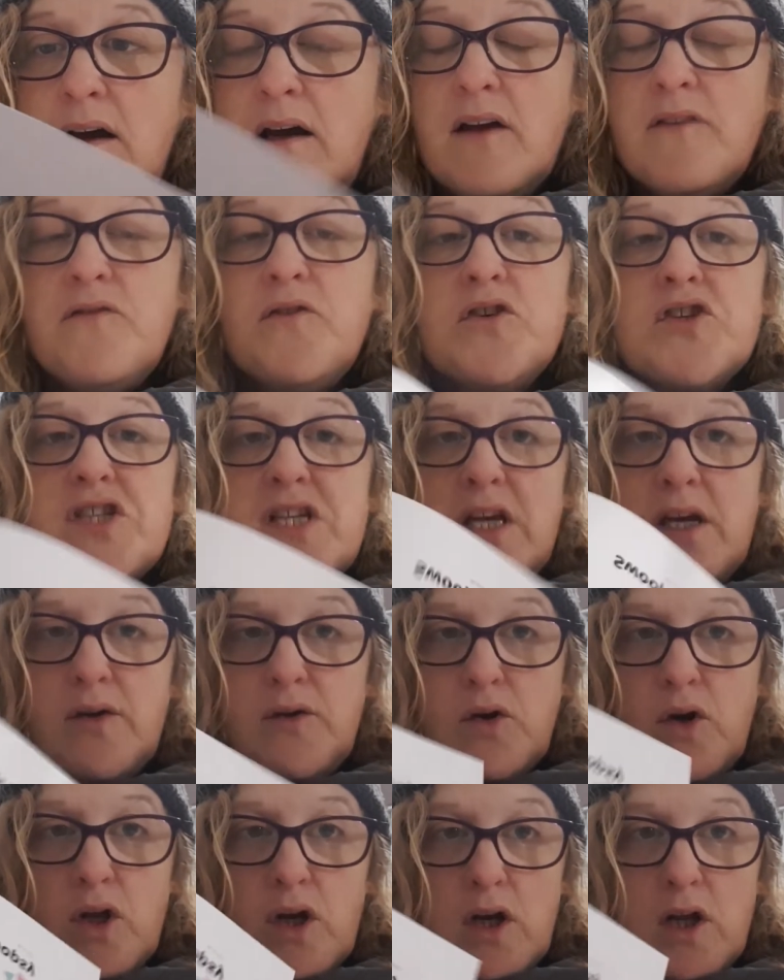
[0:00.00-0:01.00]
unfortunately,
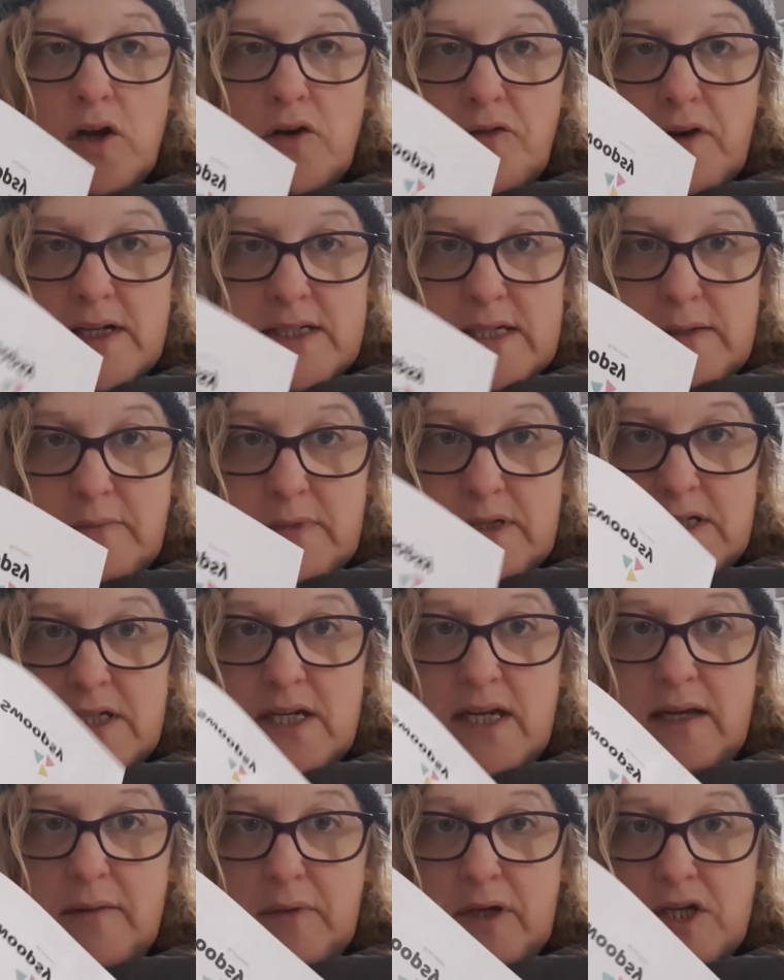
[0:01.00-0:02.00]
I've got a low res
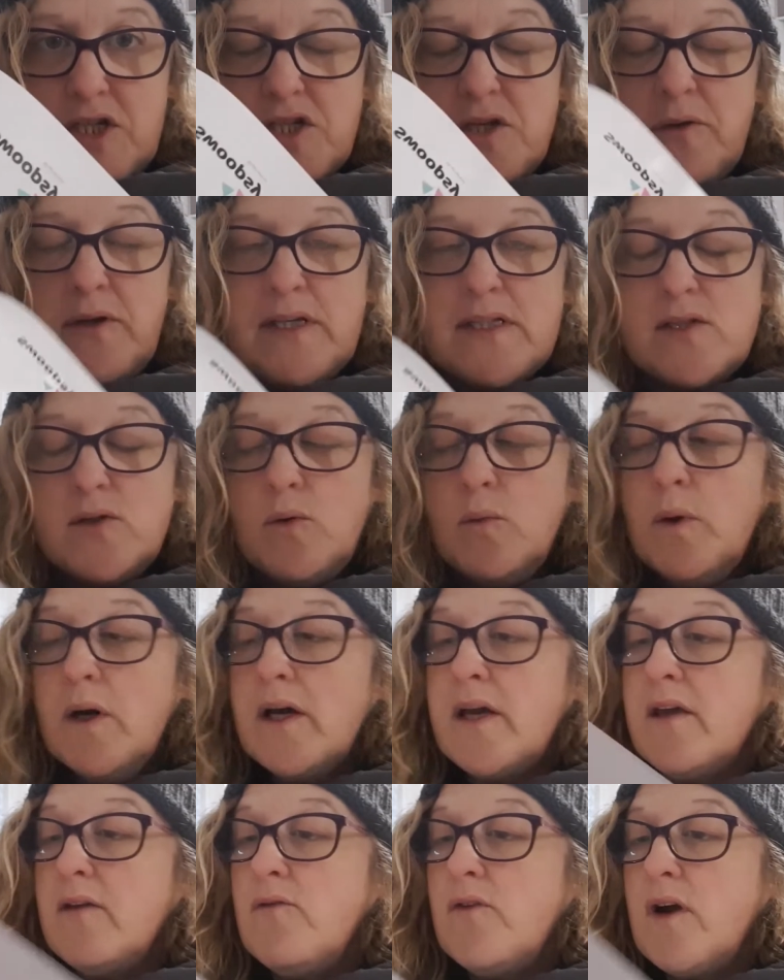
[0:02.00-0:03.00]
image, so it's not
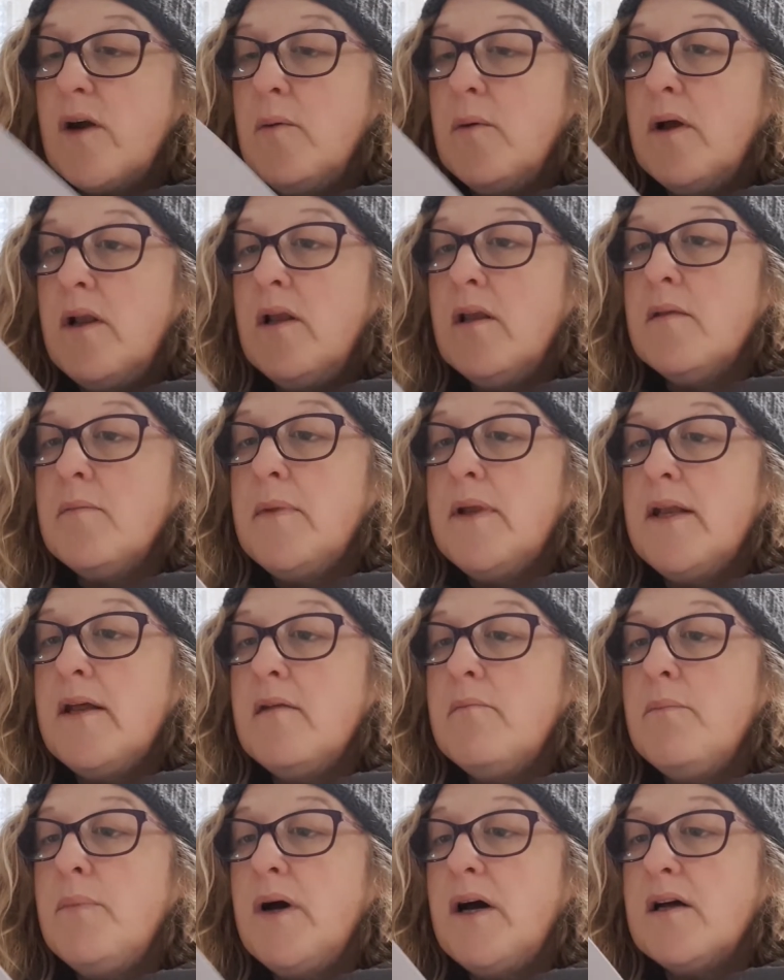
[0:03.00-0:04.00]
working very well at the
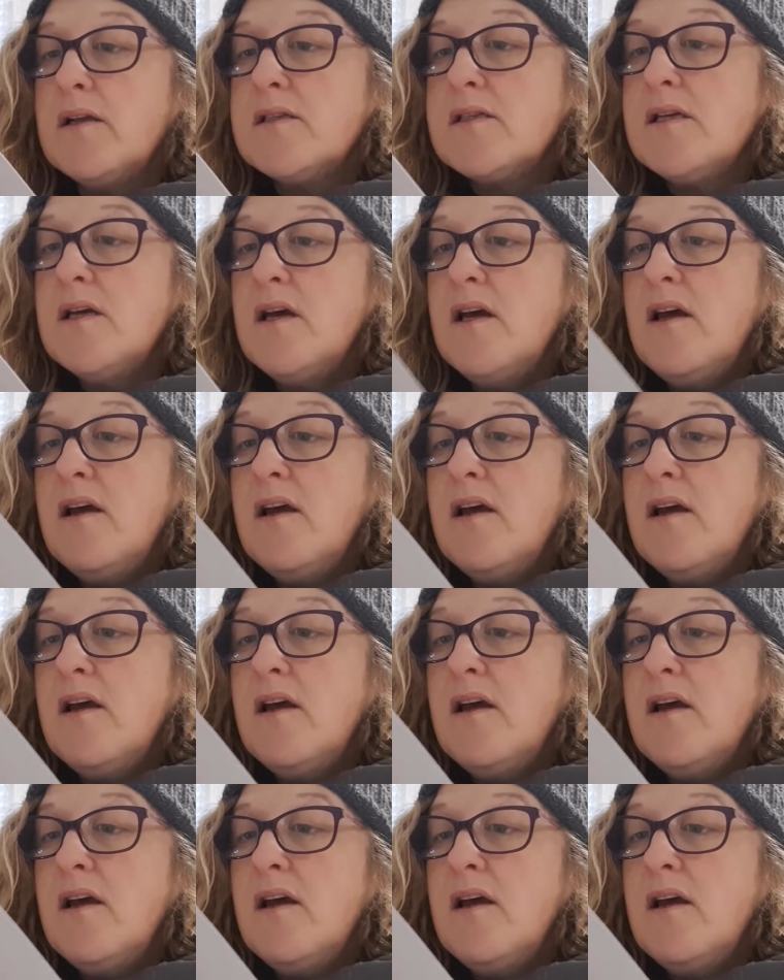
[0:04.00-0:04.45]
minute, but